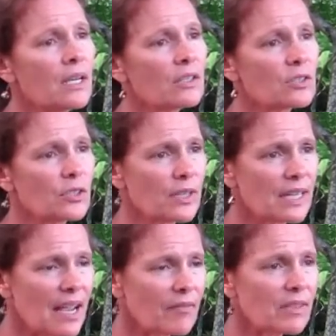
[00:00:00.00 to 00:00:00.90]
So you're
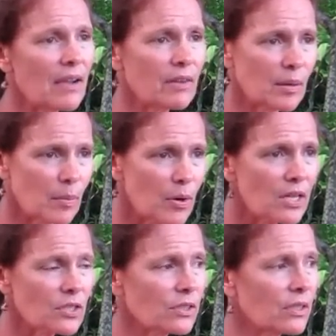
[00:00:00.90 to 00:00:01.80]
going to have to have a
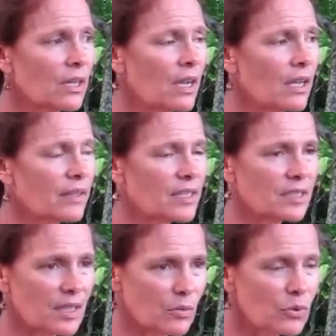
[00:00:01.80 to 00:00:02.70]
compressor that's
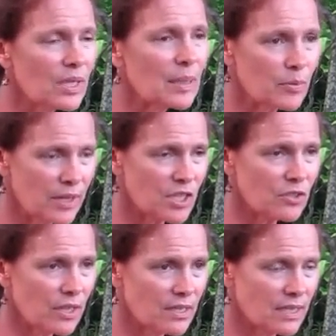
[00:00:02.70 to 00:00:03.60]
going to really
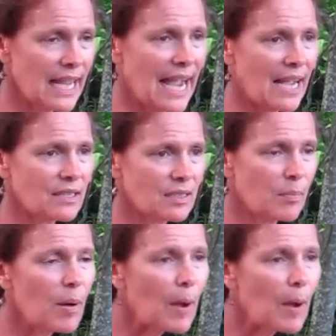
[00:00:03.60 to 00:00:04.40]
pressurize the gas to